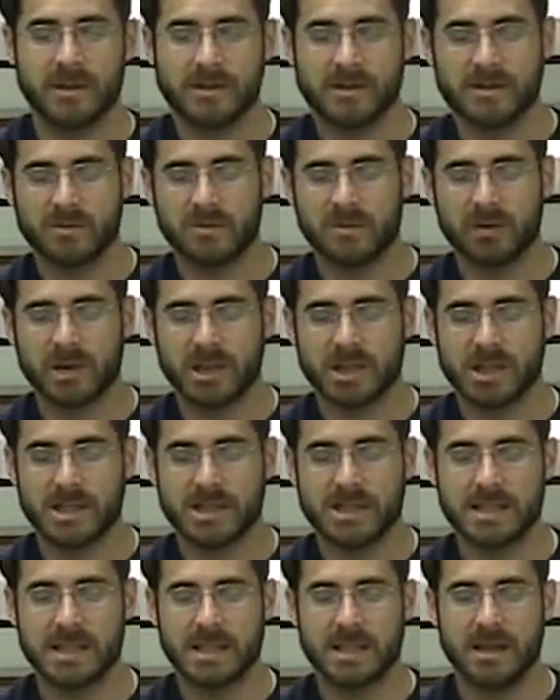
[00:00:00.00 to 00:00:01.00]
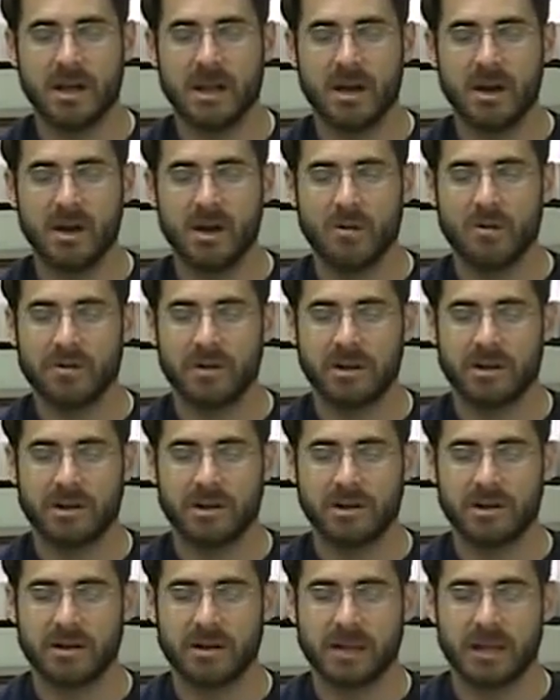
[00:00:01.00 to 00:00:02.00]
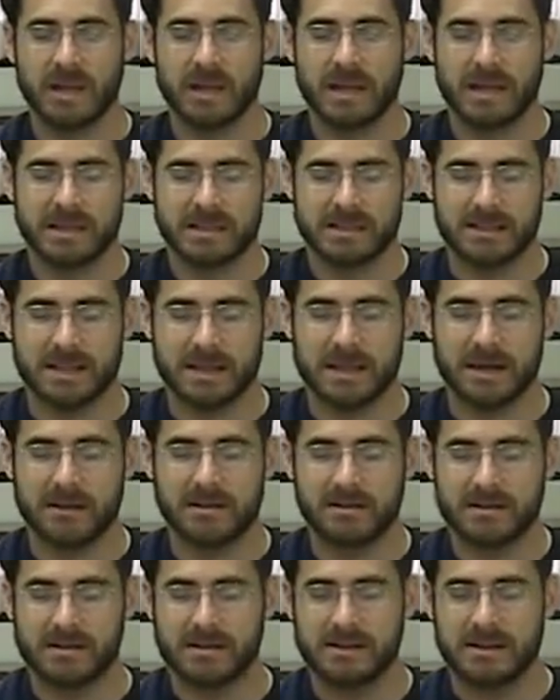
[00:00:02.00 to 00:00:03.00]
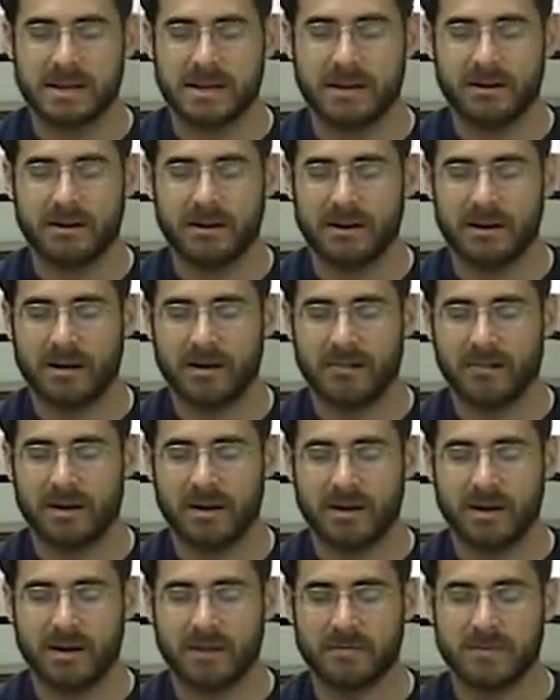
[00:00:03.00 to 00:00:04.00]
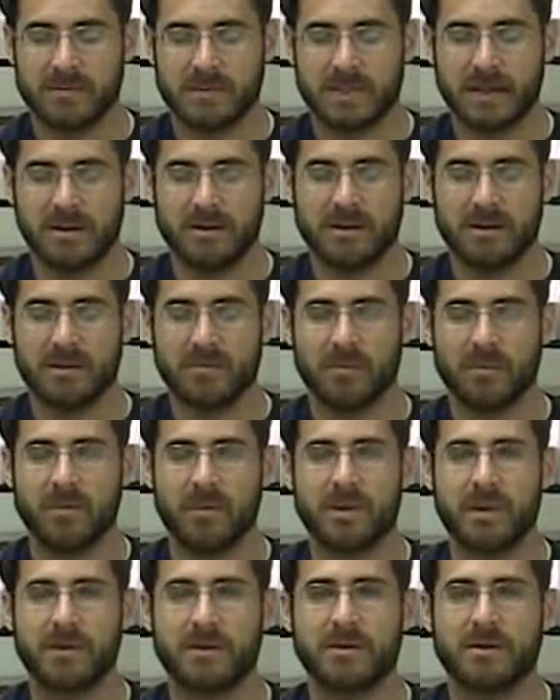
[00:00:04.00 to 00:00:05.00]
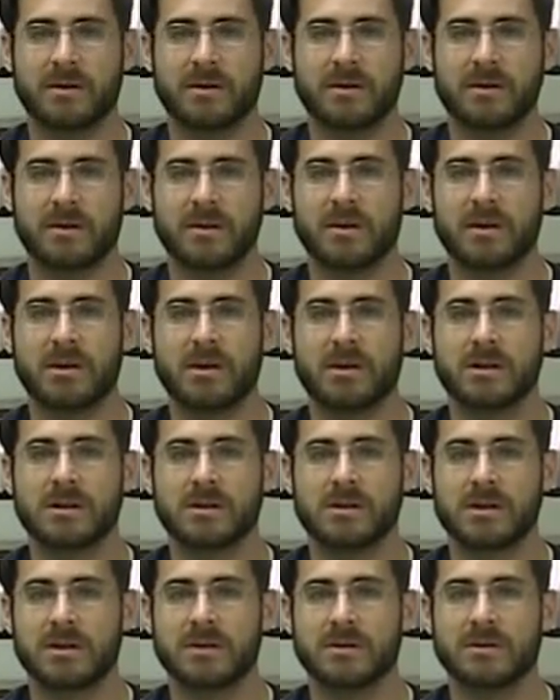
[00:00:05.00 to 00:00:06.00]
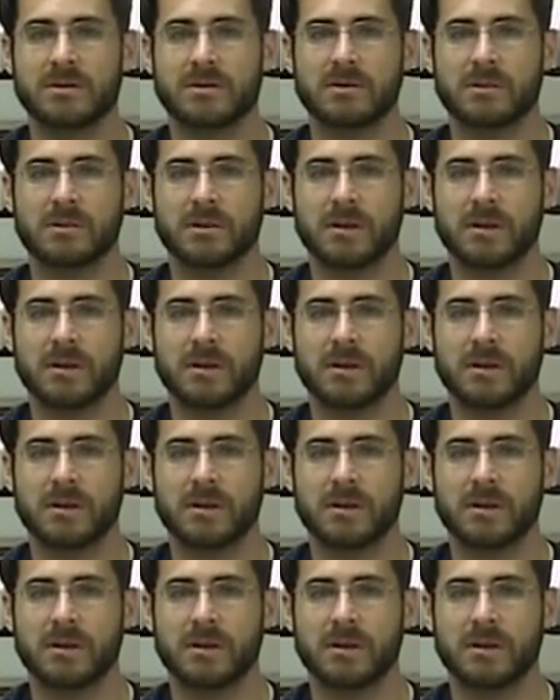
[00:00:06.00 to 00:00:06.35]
So progression T, with a little down, down, up, down, up. 1, 2,